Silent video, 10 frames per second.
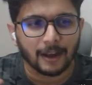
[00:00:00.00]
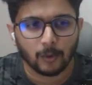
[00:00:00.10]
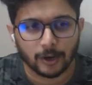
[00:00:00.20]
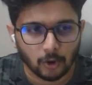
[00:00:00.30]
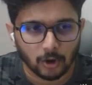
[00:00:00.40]
I
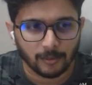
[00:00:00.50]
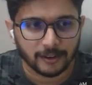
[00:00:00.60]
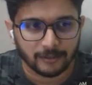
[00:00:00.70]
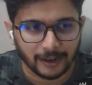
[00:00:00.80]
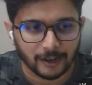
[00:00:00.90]
don't want to talk
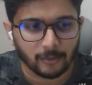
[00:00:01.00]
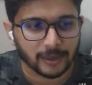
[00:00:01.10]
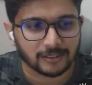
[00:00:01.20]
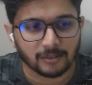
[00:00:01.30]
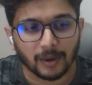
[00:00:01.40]
about it right now
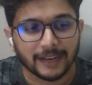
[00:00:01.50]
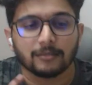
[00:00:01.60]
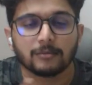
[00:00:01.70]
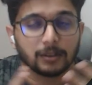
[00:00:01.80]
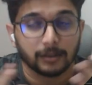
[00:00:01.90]
because it
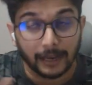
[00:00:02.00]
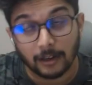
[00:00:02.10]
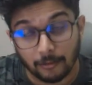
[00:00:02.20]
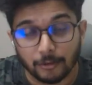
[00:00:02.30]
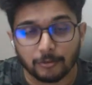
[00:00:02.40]
might
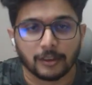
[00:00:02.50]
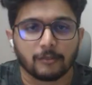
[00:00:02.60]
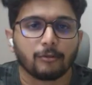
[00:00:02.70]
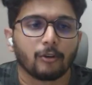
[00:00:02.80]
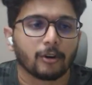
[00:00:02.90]
get
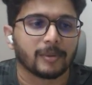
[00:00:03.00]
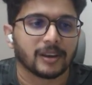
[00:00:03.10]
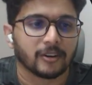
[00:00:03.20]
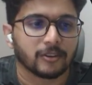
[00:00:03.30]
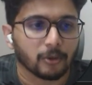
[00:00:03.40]
confusing for
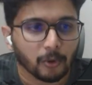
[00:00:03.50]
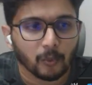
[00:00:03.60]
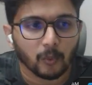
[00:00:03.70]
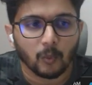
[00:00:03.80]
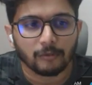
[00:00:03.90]
beginners.
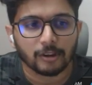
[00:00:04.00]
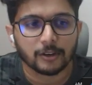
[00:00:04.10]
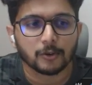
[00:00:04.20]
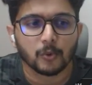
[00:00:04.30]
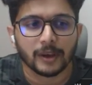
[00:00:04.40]
So what we're
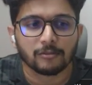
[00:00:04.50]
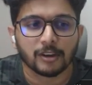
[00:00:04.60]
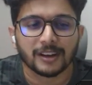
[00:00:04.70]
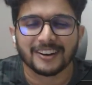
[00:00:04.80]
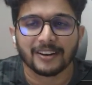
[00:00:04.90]
going to do
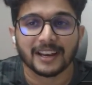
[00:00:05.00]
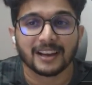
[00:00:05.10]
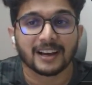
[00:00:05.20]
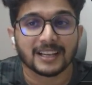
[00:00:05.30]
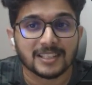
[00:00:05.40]
is we're going to
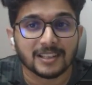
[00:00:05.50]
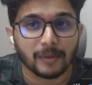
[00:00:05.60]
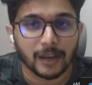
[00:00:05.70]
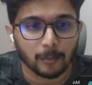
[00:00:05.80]
create a custom